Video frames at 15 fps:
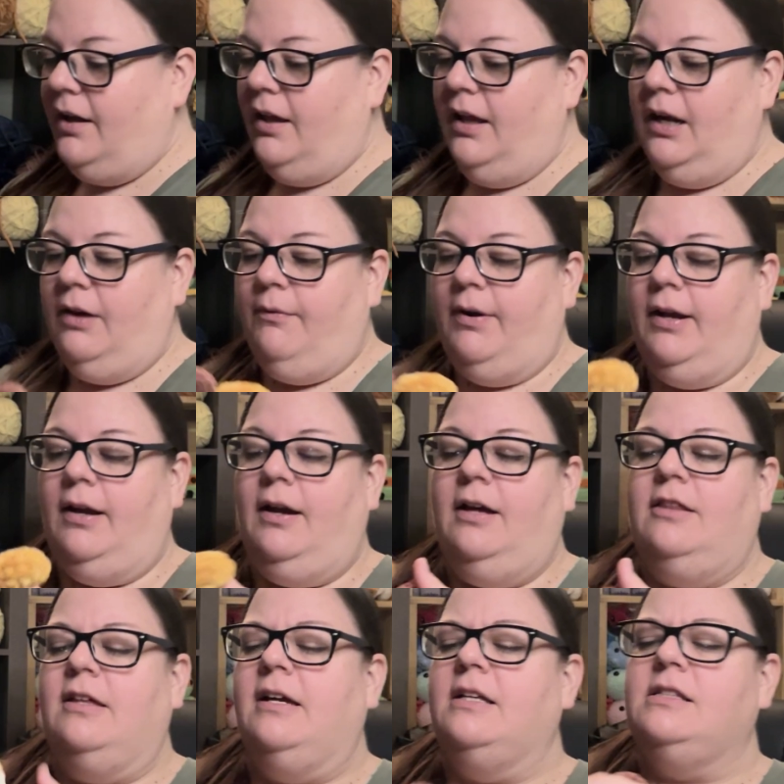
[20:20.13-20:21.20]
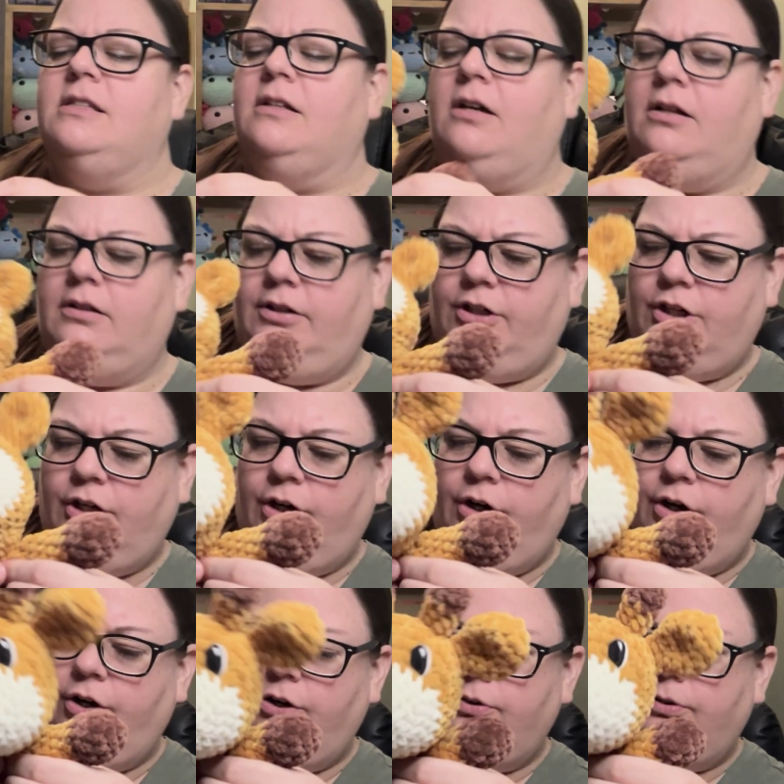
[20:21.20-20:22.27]
Anyway, I think it's the color
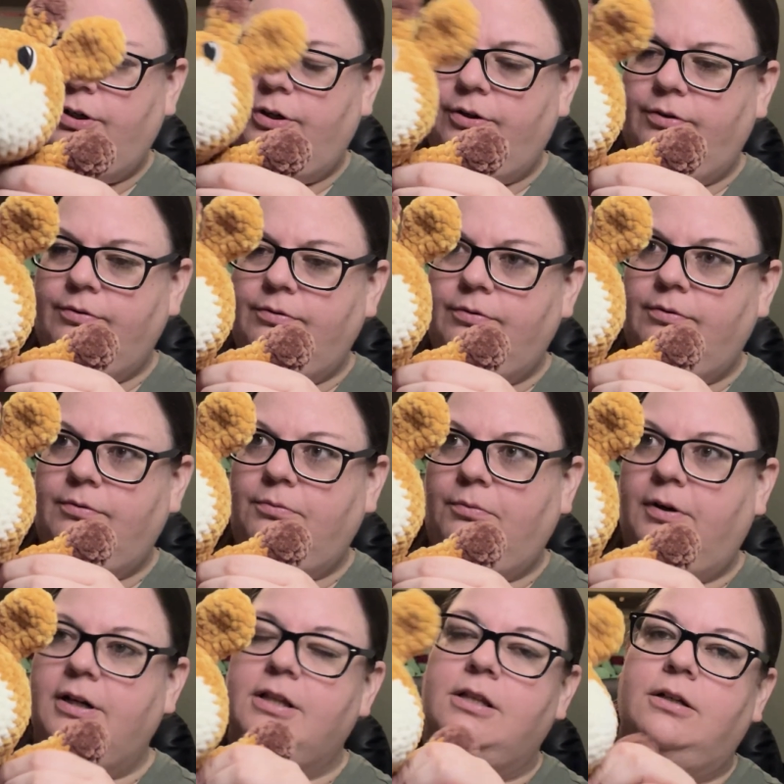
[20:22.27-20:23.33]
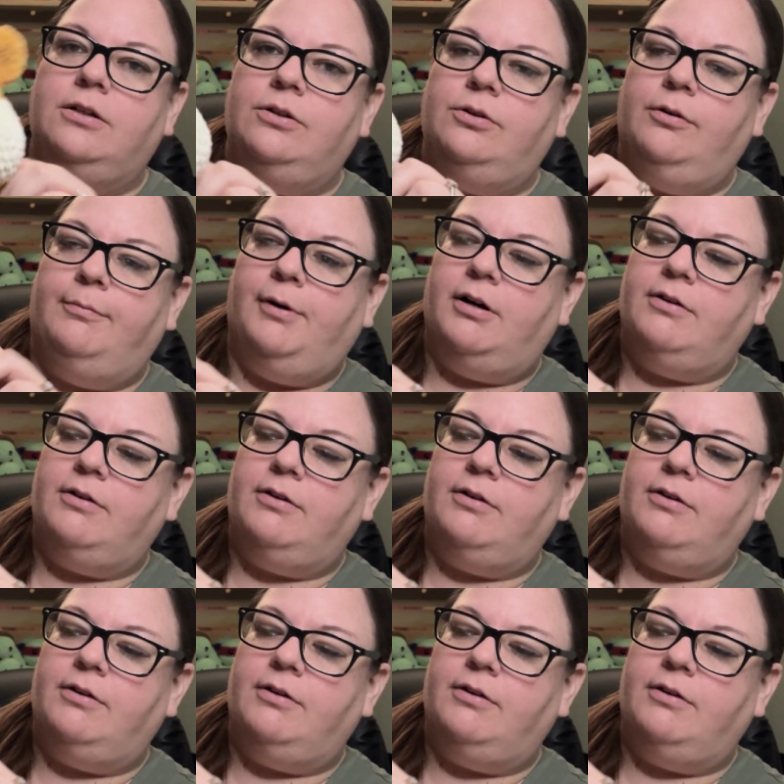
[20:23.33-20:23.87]
cocoa. One of the new